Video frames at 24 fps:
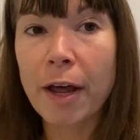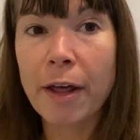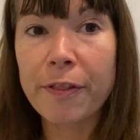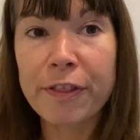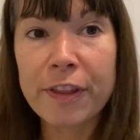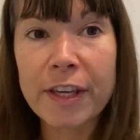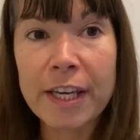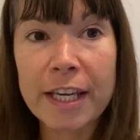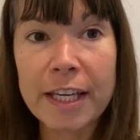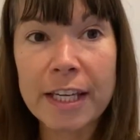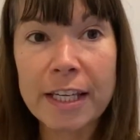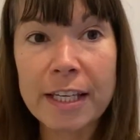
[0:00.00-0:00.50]

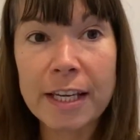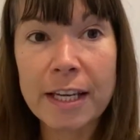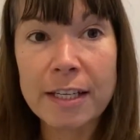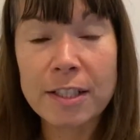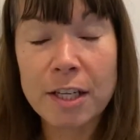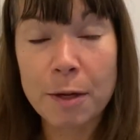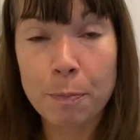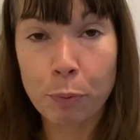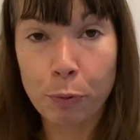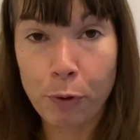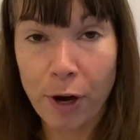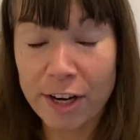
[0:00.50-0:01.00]
the
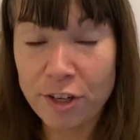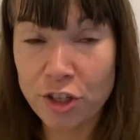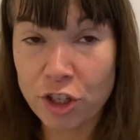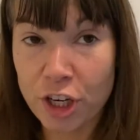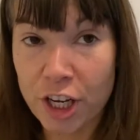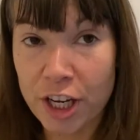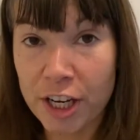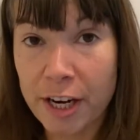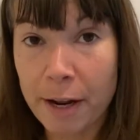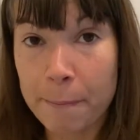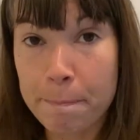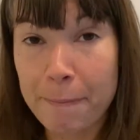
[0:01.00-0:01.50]

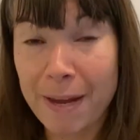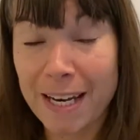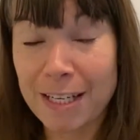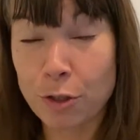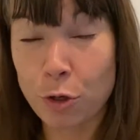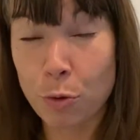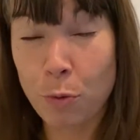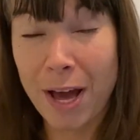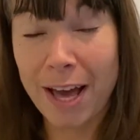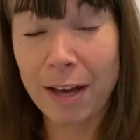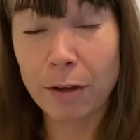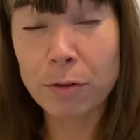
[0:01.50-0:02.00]
depression and
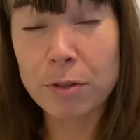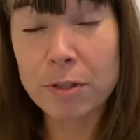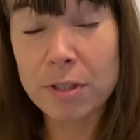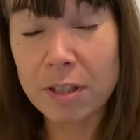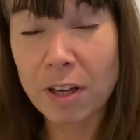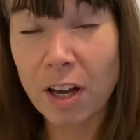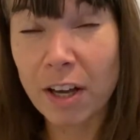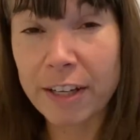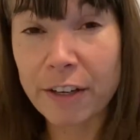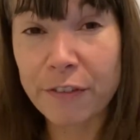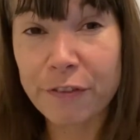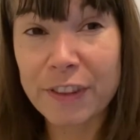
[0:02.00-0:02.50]
mental health
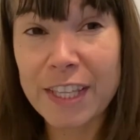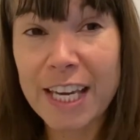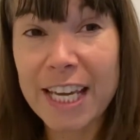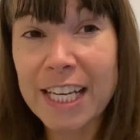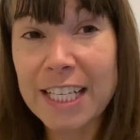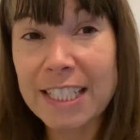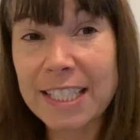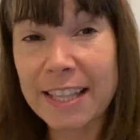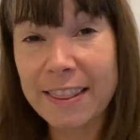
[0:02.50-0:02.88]
side of things